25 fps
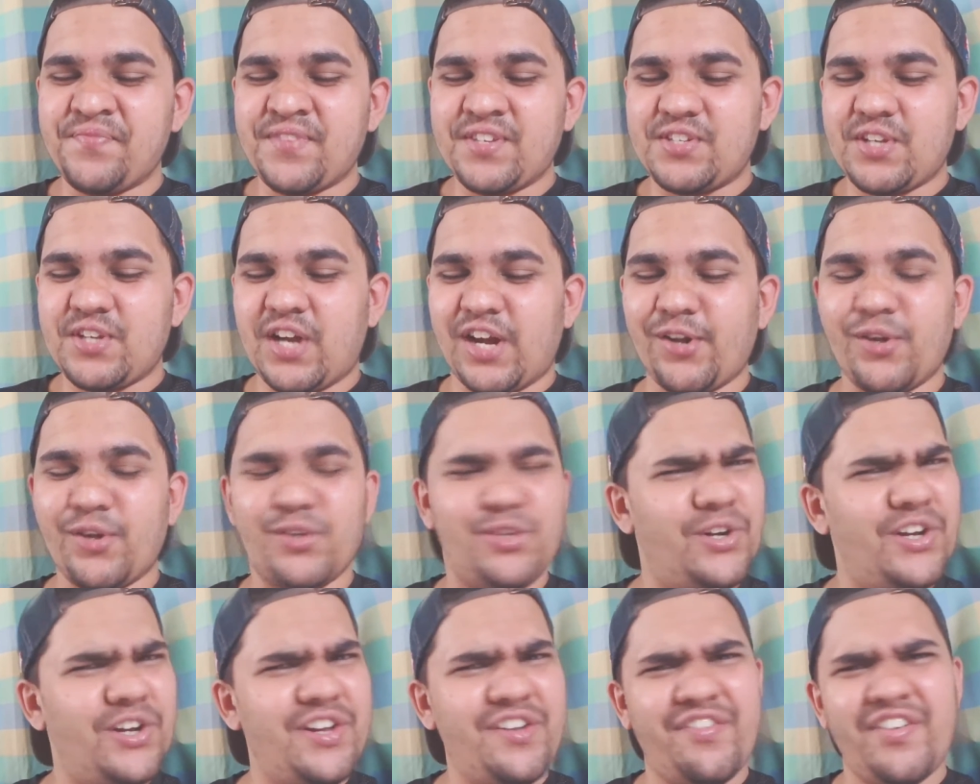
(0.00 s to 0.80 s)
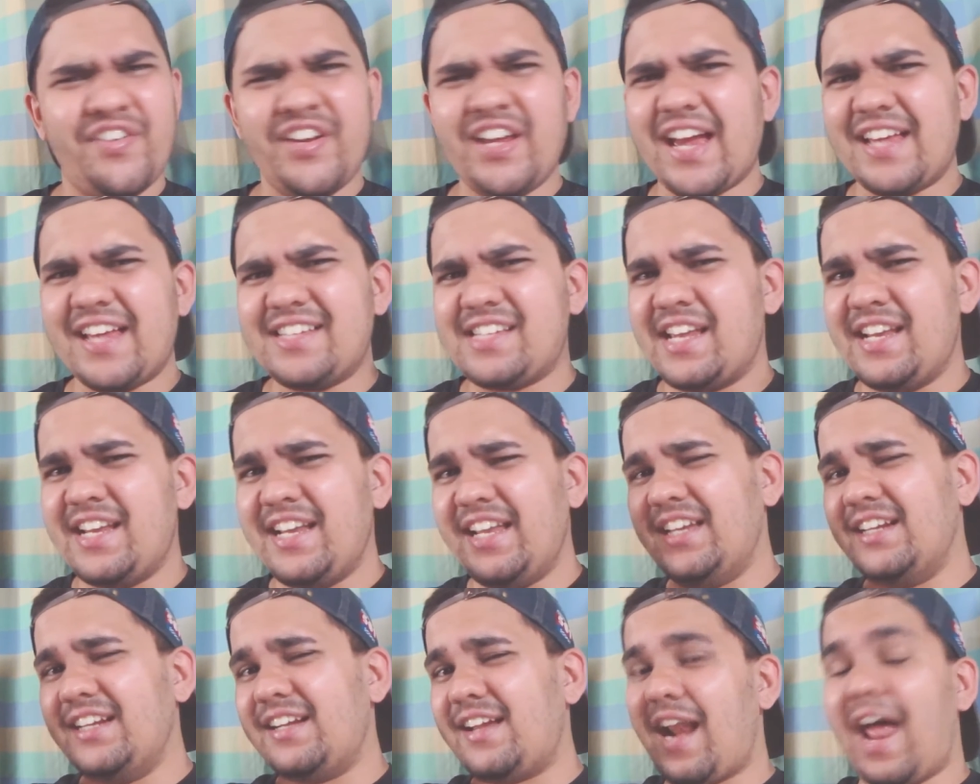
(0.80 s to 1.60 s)
So I don't know if he has
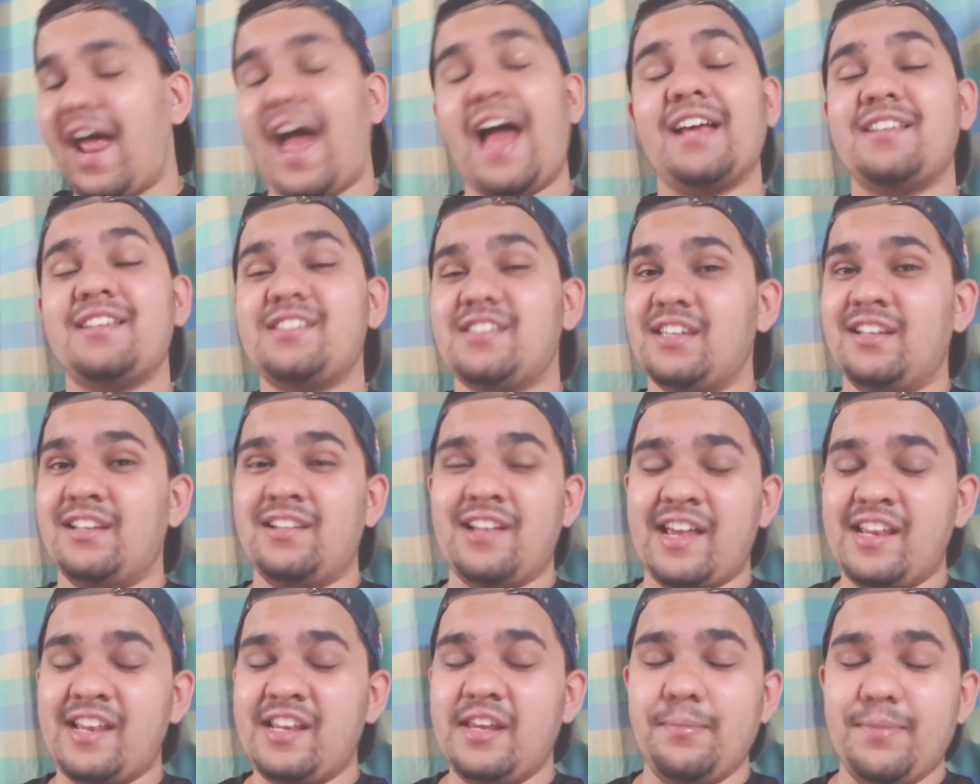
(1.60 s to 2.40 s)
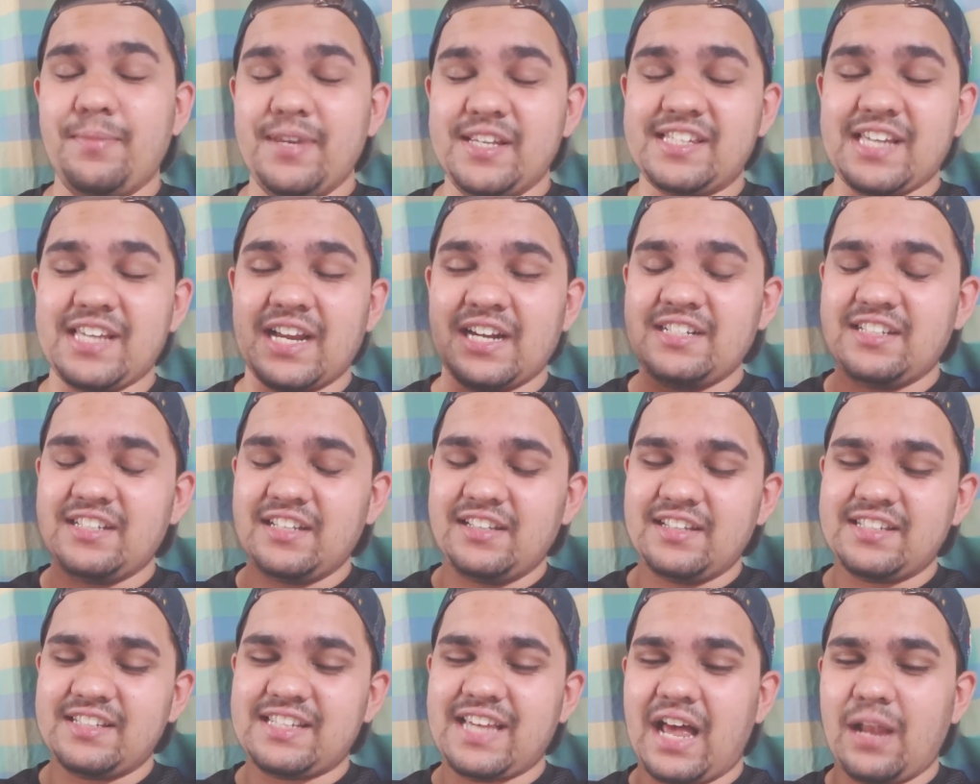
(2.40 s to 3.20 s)
any tracks and any B-sides
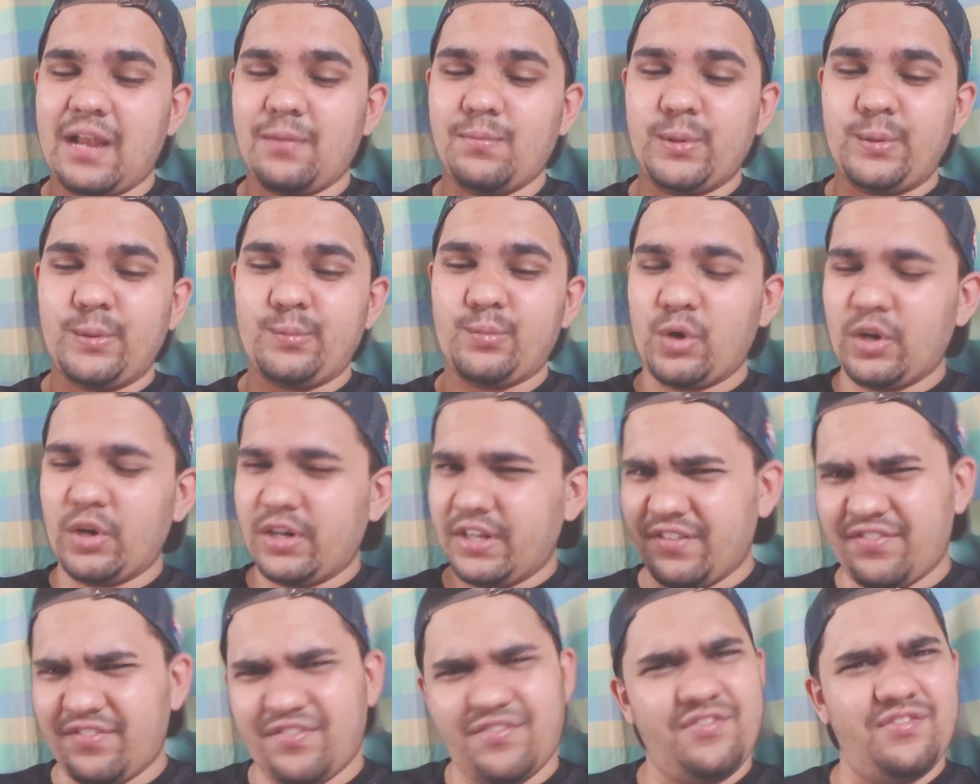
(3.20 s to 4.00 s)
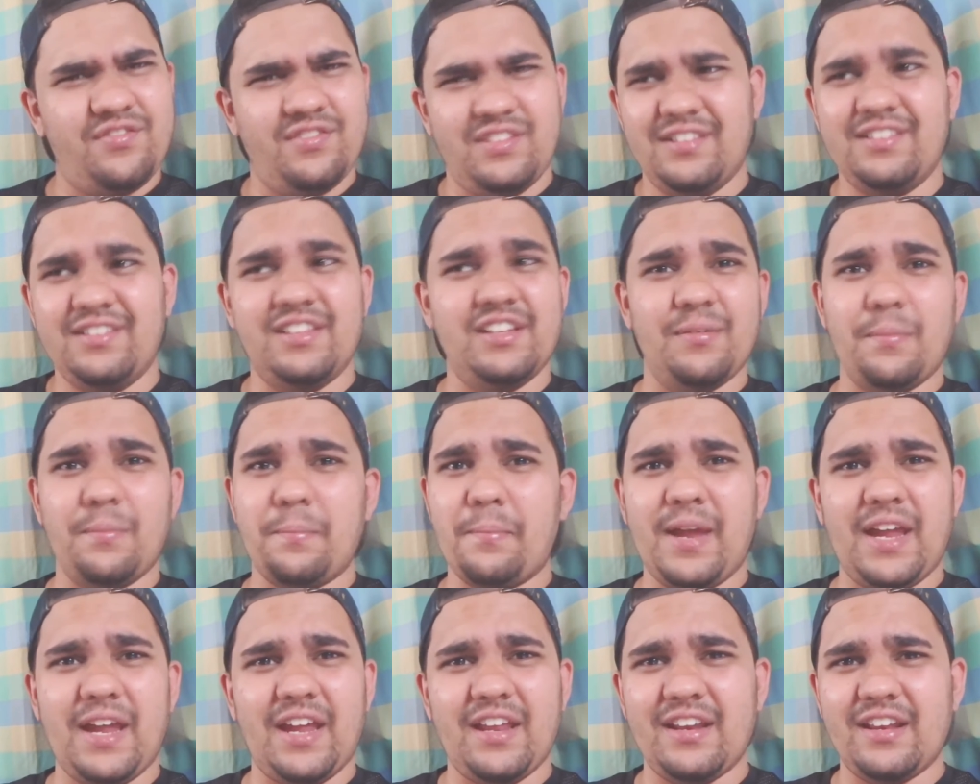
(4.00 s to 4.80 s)
in this album, or if the
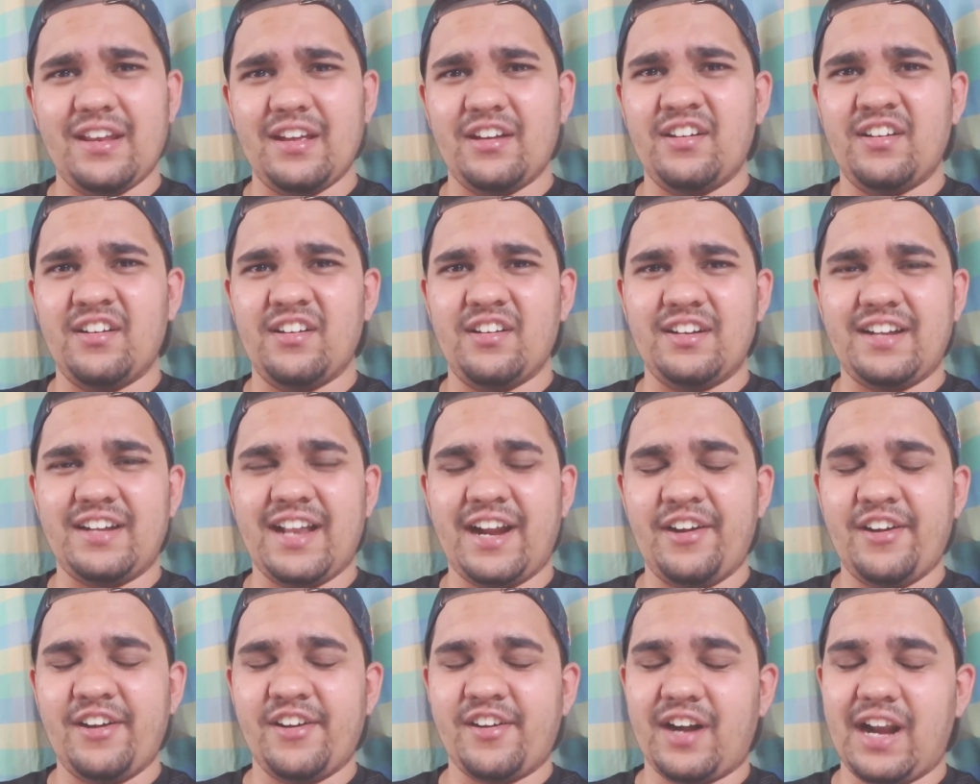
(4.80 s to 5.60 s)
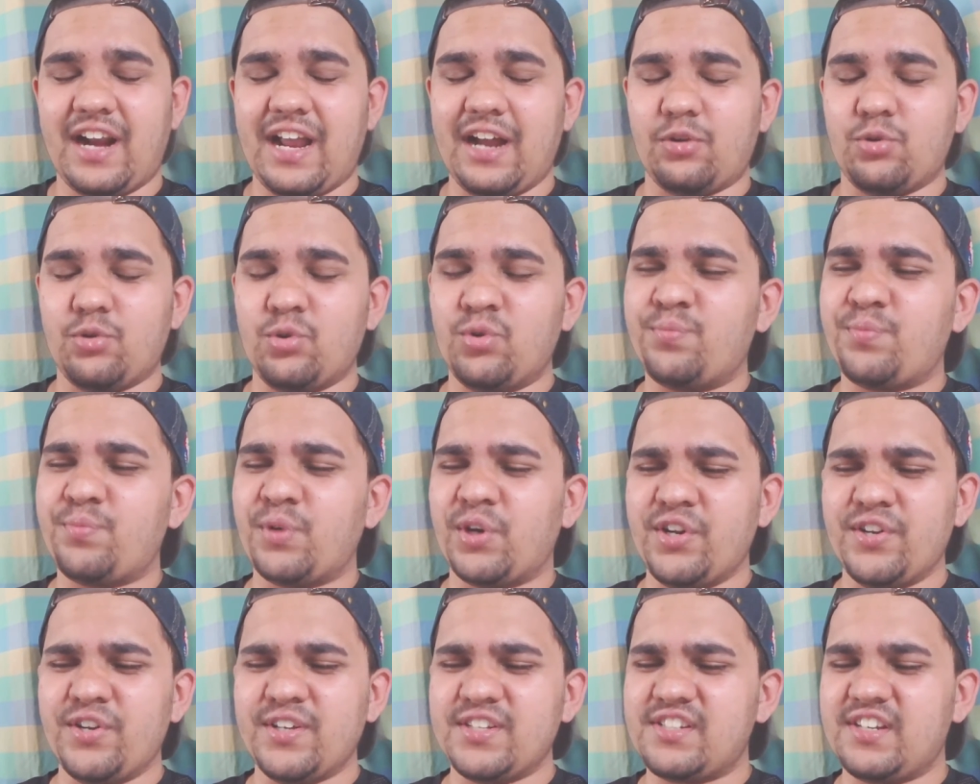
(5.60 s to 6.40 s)
main title track, who
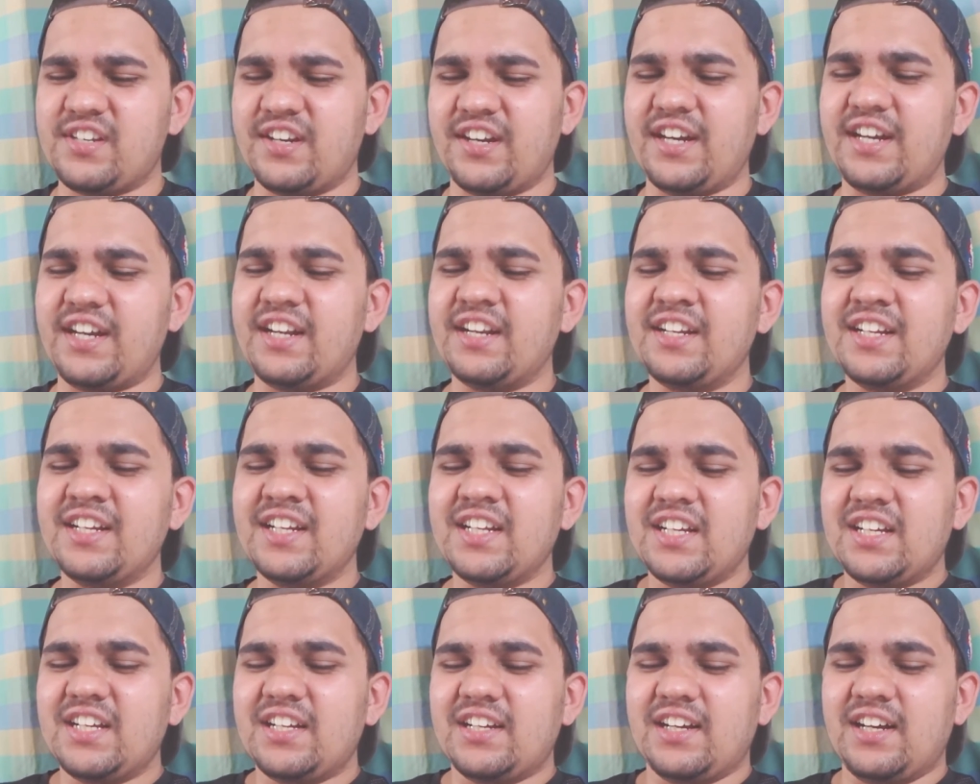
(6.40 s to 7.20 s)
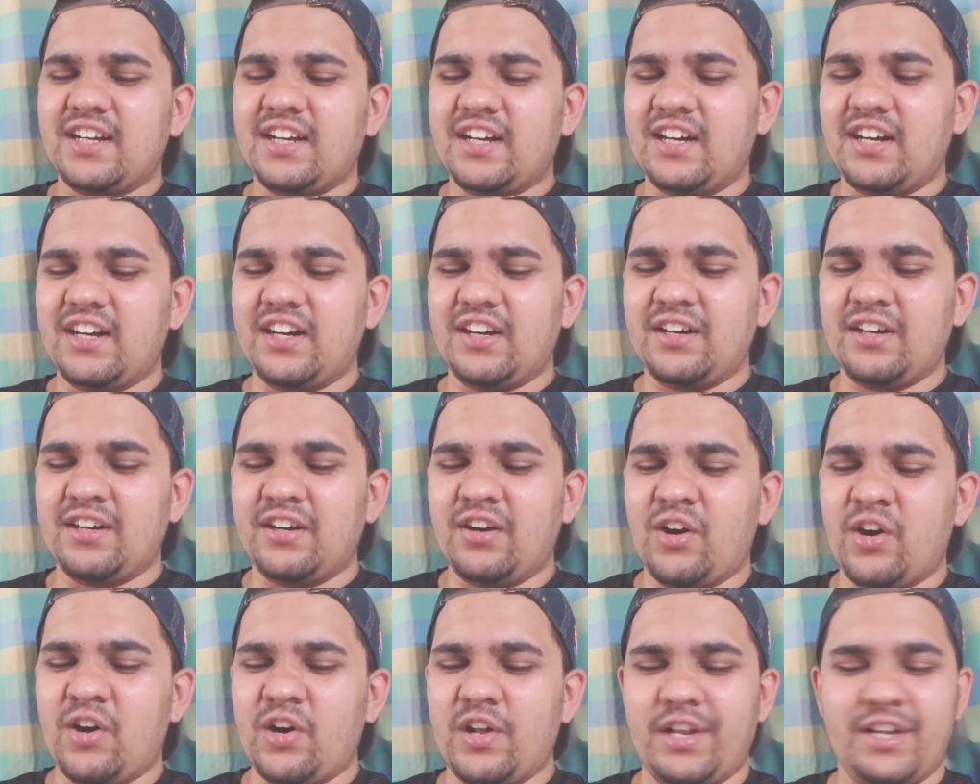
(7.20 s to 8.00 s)
produced it,
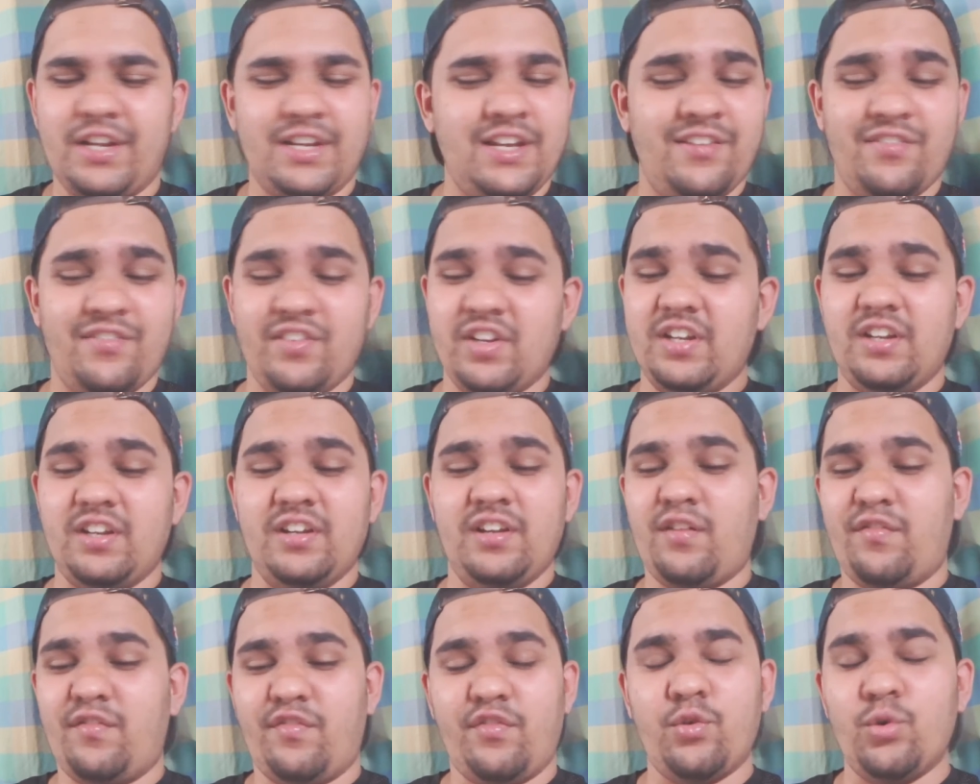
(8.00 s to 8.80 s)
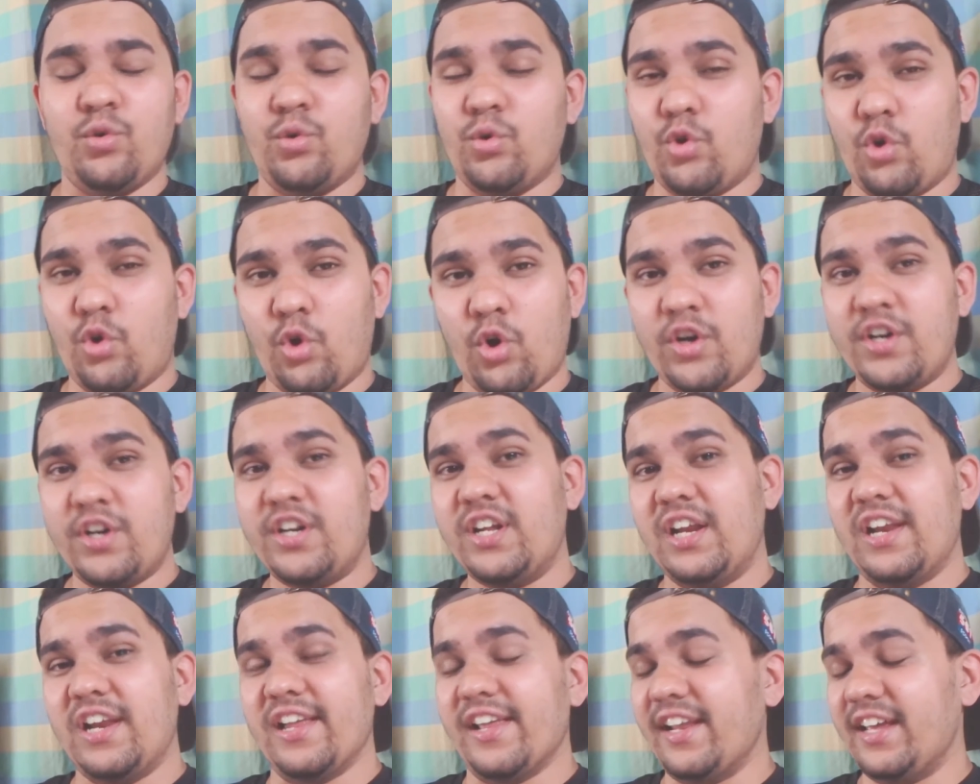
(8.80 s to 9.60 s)
or even if who wrote
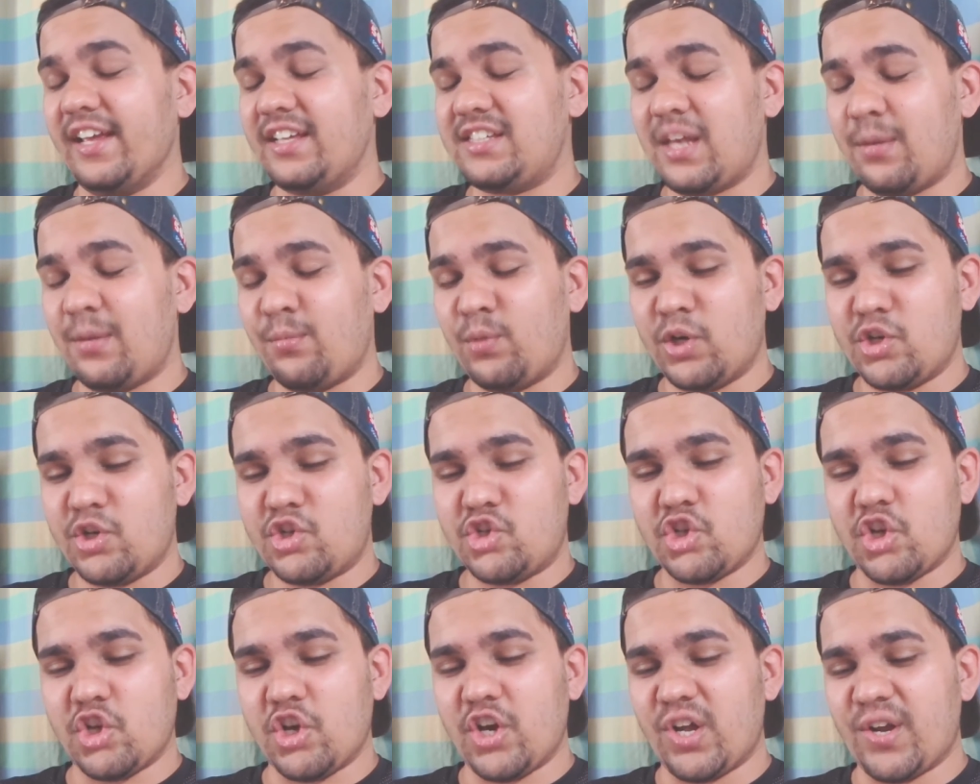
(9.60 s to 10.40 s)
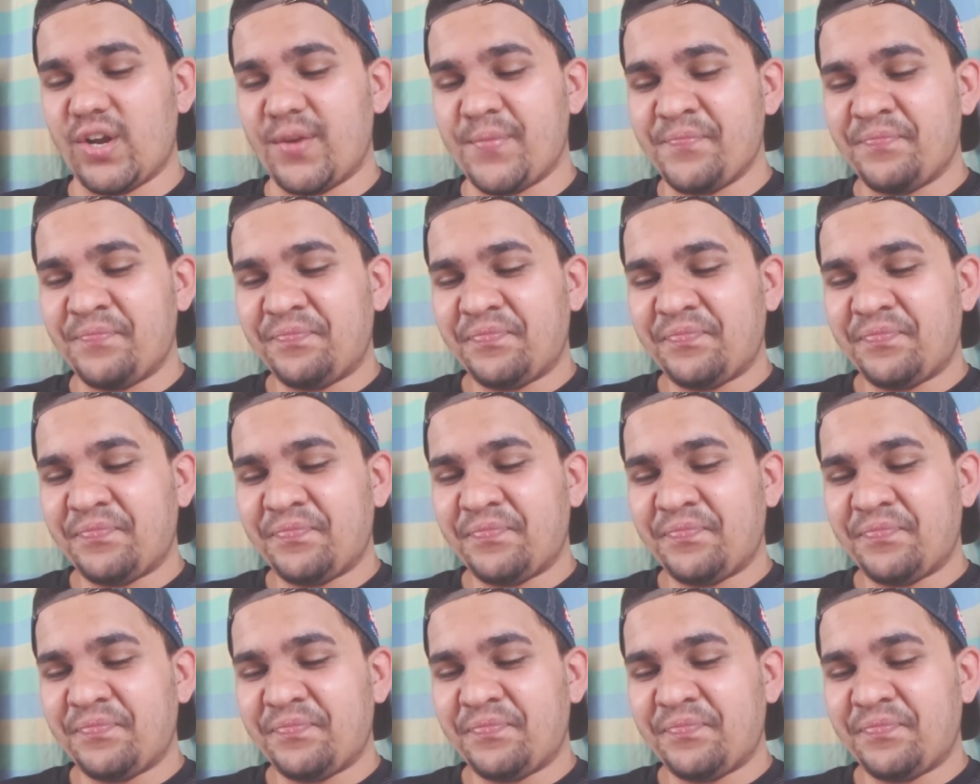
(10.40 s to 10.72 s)
the lyrics, I'm not sure.